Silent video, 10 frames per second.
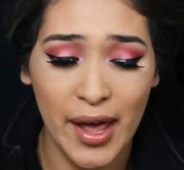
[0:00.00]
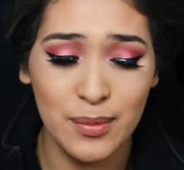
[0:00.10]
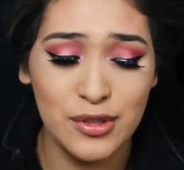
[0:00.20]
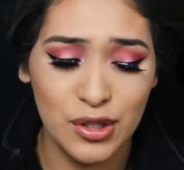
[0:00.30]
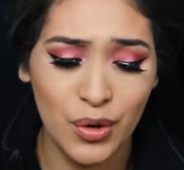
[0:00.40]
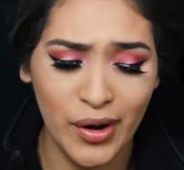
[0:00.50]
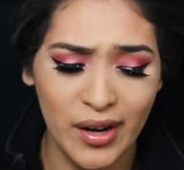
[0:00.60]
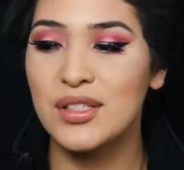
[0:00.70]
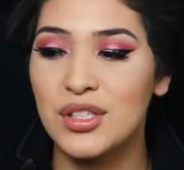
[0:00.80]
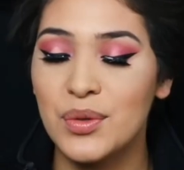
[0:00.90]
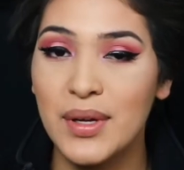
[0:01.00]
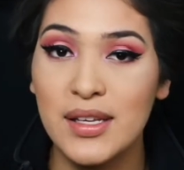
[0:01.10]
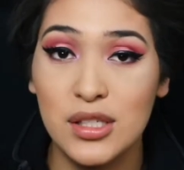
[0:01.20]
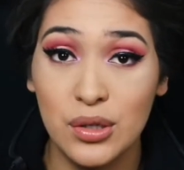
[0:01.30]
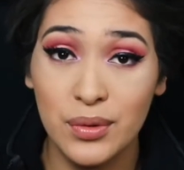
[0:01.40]
I am so ready to do it
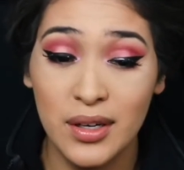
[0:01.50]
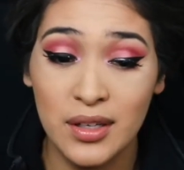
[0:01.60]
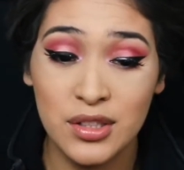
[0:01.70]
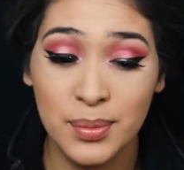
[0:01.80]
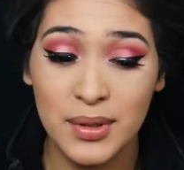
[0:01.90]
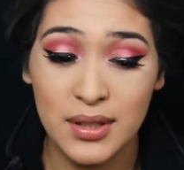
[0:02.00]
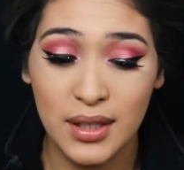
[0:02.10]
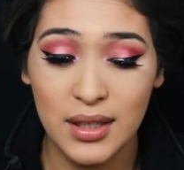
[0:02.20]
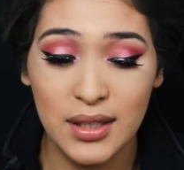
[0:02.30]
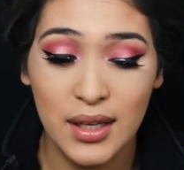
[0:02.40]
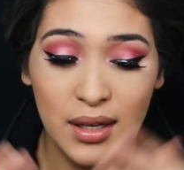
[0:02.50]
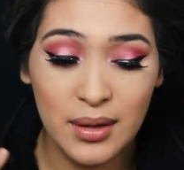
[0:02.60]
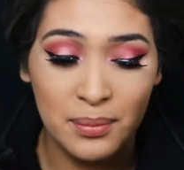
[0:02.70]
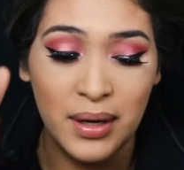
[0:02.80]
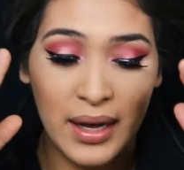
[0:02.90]
and so ready to be done.
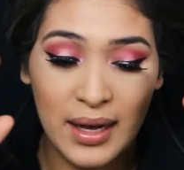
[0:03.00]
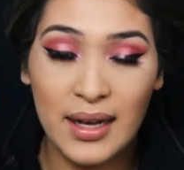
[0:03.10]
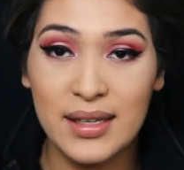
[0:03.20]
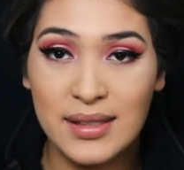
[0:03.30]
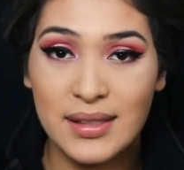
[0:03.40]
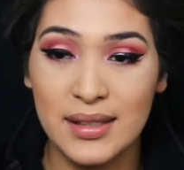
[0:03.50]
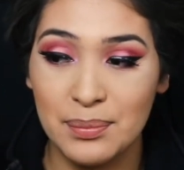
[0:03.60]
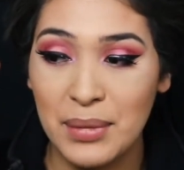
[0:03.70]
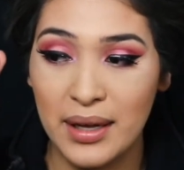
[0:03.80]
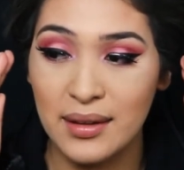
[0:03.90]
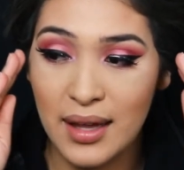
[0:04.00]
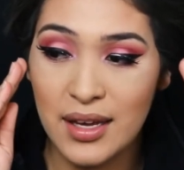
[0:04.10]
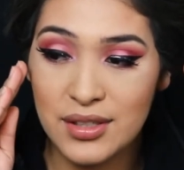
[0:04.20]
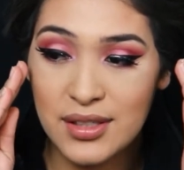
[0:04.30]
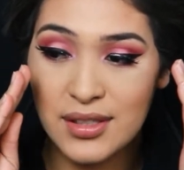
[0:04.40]
My eyes, my
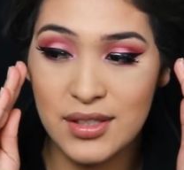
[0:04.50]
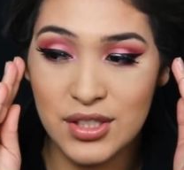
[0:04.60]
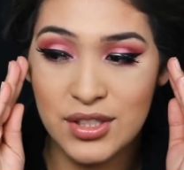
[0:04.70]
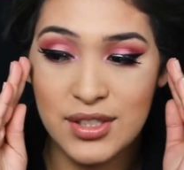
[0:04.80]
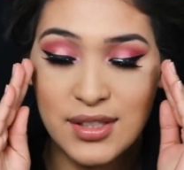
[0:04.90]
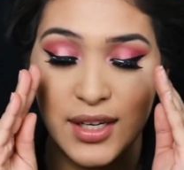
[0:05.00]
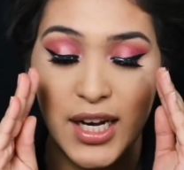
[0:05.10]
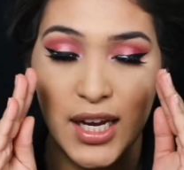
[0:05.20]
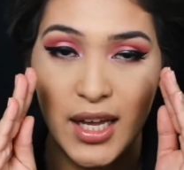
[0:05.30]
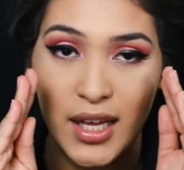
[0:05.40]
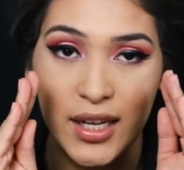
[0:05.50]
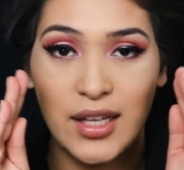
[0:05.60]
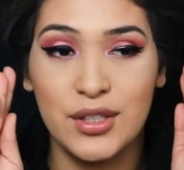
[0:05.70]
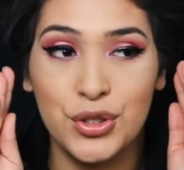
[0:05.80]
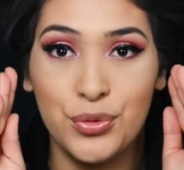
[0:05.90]
lashes just need
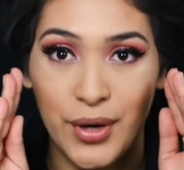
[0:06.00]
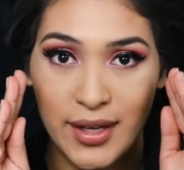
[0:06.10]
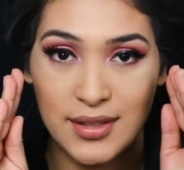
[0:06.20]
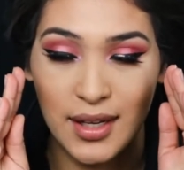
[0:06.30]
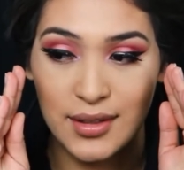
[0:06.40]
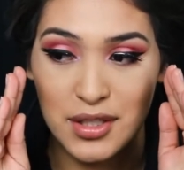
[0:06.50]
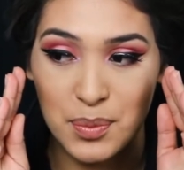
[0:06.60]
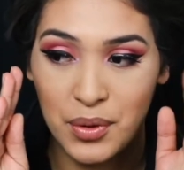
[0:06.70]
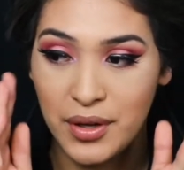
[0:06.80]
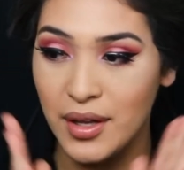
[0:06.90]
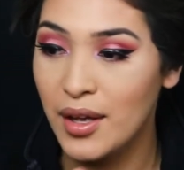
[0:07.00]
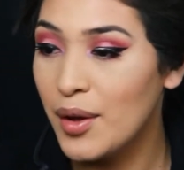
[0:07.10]
to rest at this point.